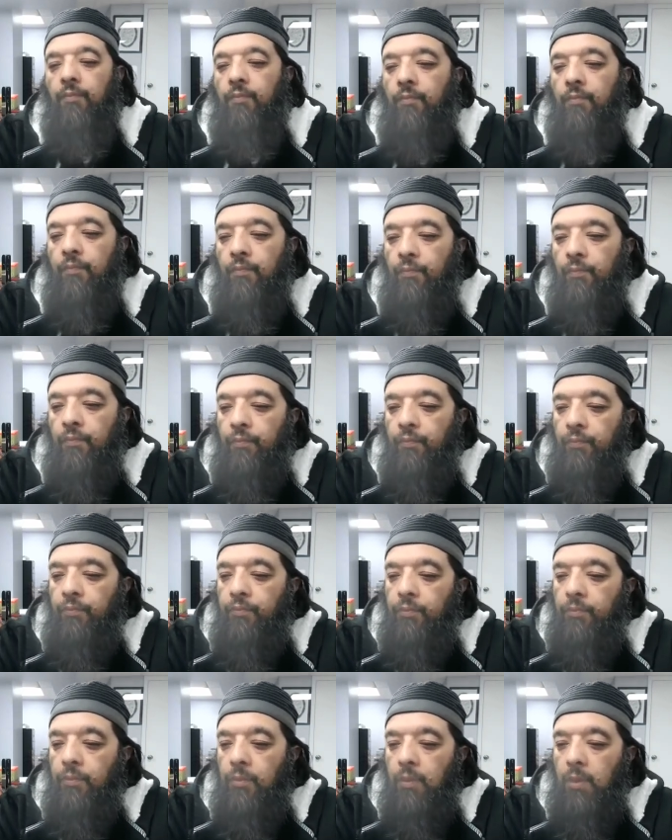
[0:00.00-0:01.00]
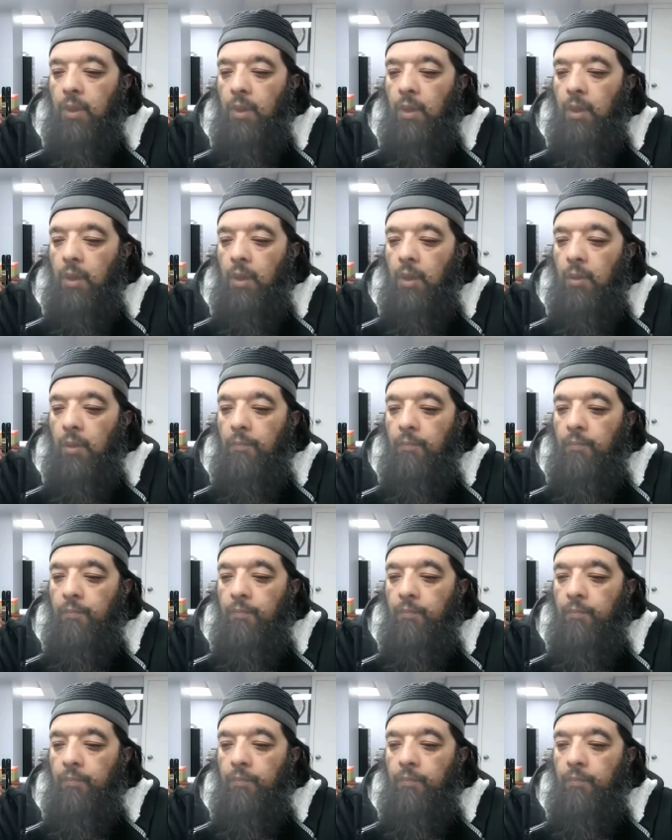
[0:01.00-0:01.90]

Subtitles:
[no speech]